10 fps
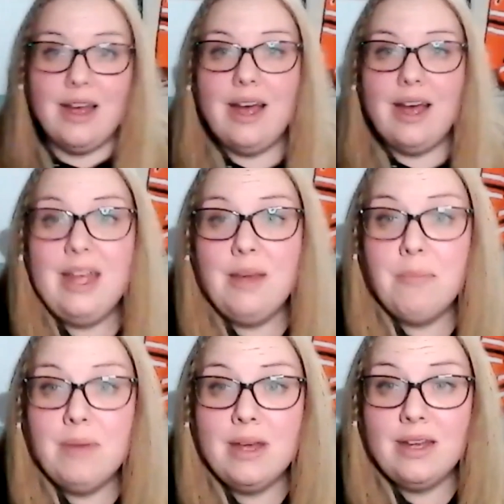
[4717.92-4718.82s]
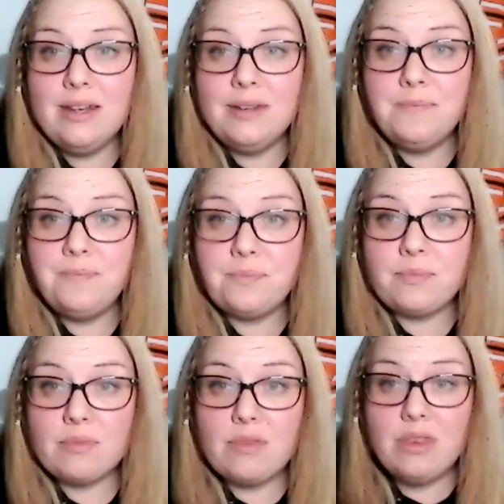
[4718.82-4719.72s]
I am uh,
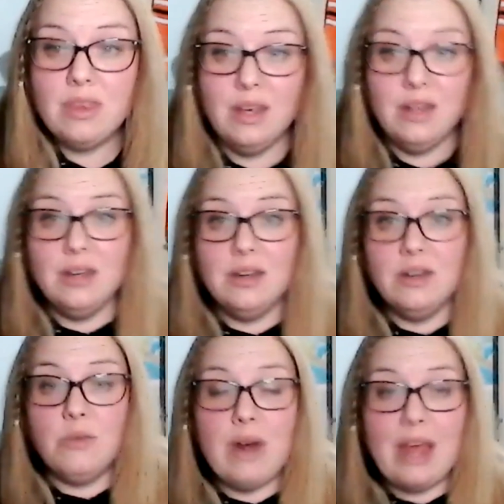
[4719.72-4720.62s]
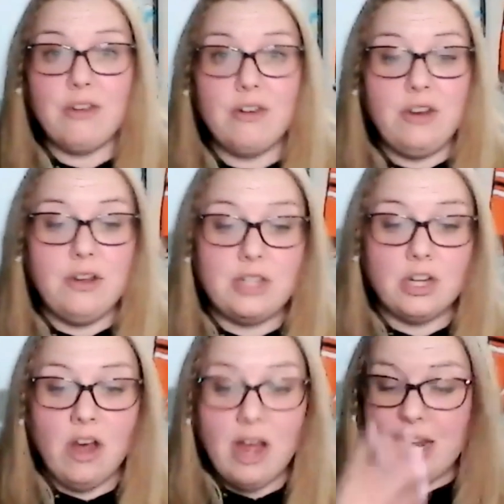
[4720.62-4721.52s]
rather new to
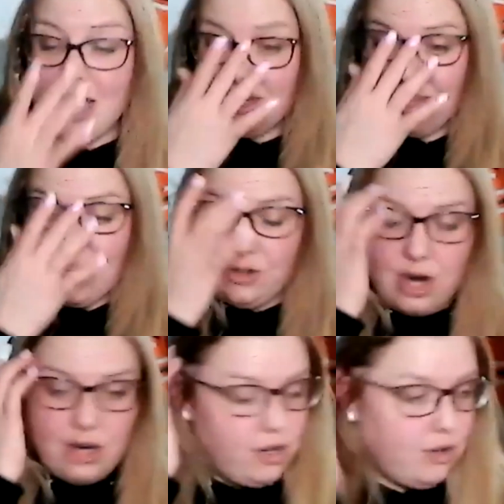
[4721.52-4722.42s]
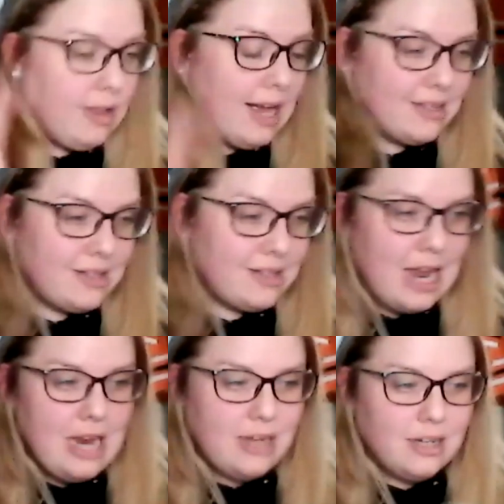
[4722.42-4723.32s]
cognacs. I tried two last
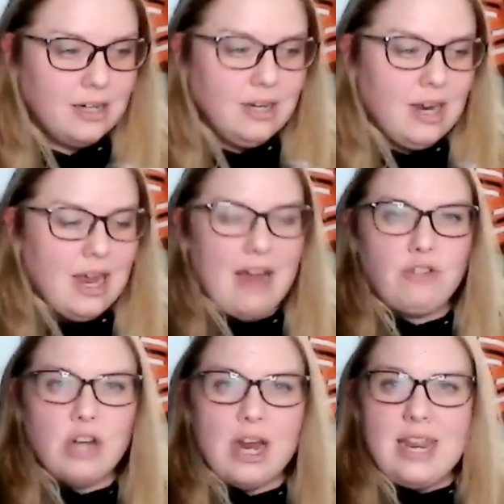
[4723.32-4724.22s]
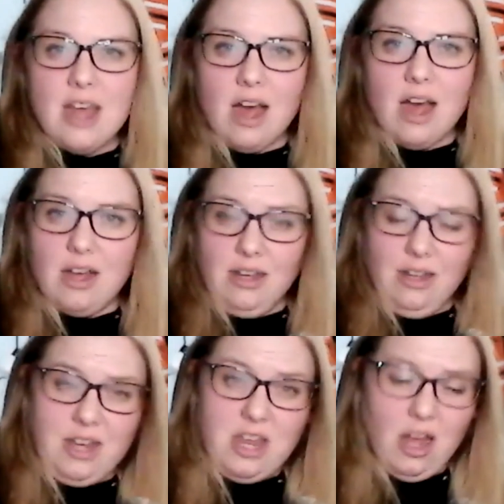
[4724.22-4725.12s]
night I've yep. tried young
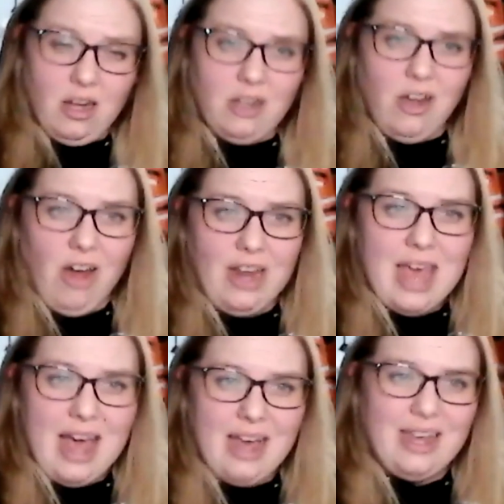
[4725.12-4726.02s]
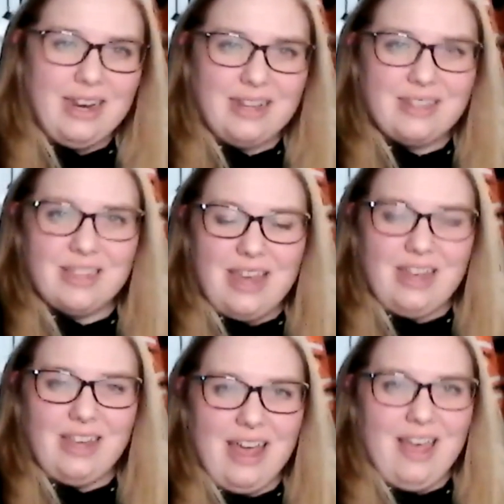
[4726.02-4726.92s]
young cognac, and it's
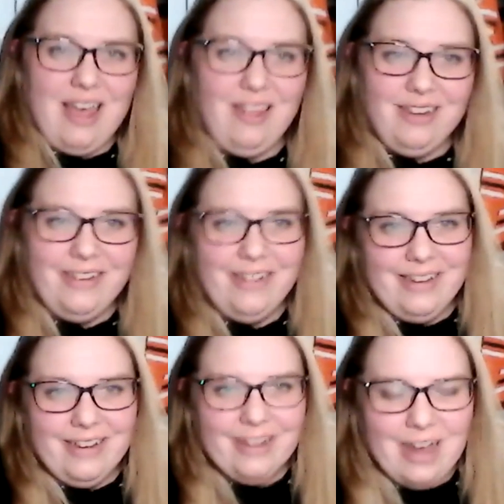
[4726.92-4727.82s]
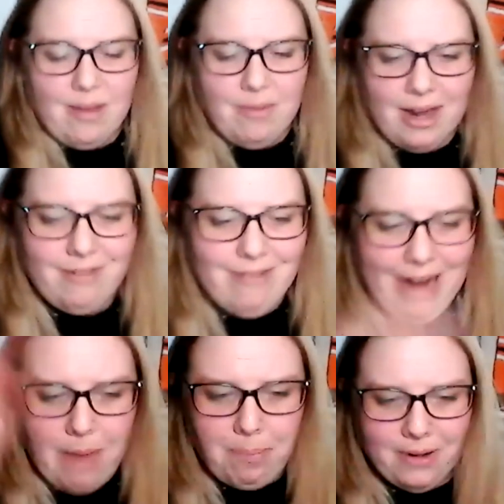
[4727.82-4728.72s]
like, yeah, I'm not a yeah.
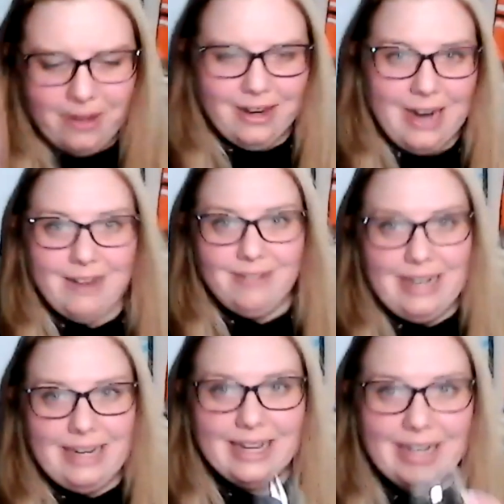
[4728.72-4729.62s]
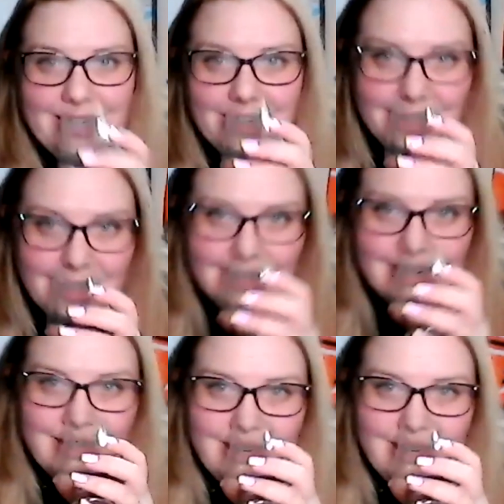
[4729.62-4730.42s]
rapper. I don't need it. Yeah.